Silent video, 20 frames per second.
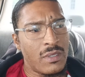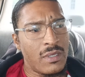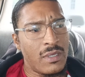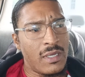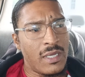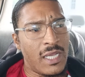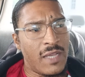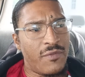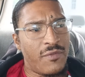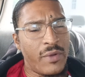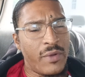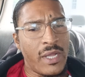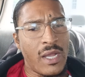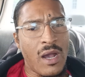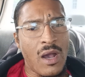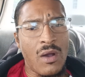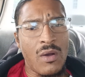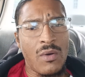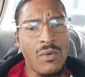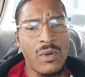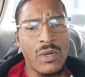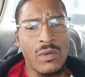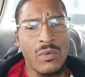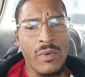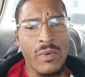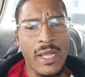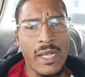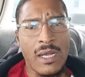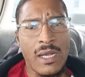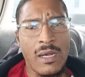if we all were to
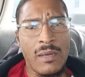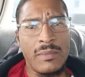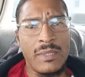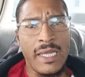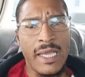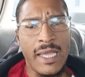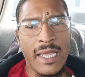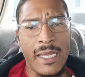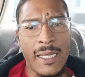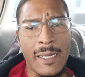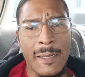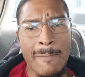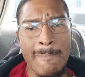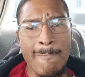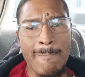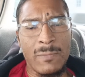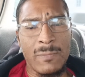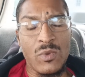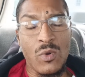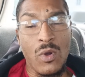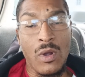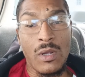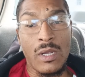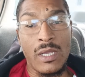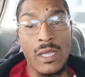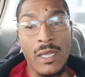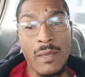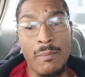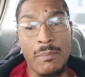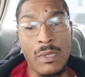wake up dead or
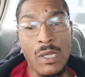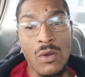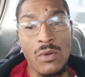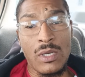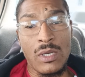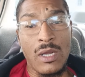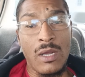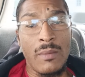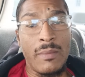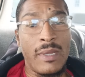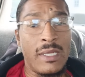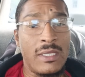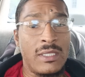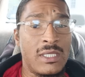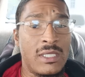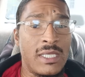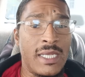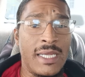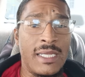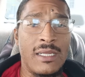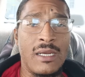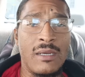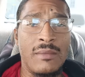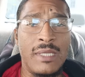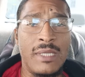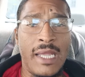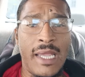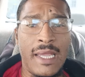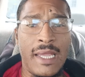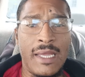get blown up and just end up
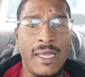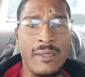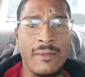dead?